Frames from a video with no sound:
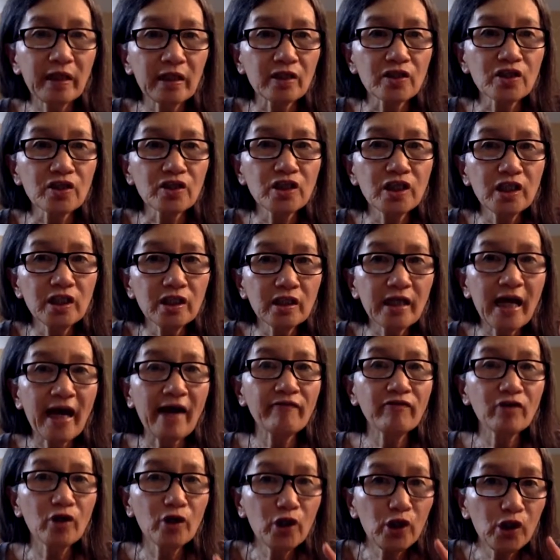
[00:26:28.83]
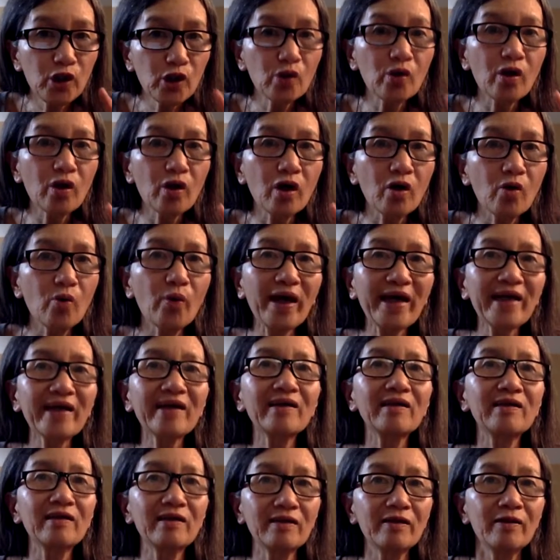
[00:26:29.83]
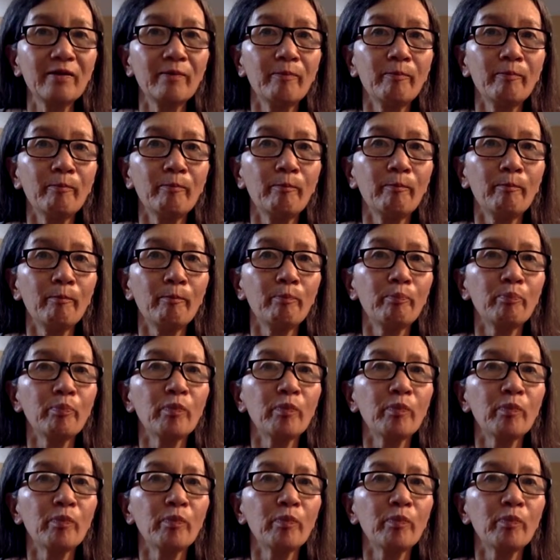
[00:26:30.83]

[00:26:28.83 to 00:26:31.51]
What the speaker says: But because she have a huge awakening,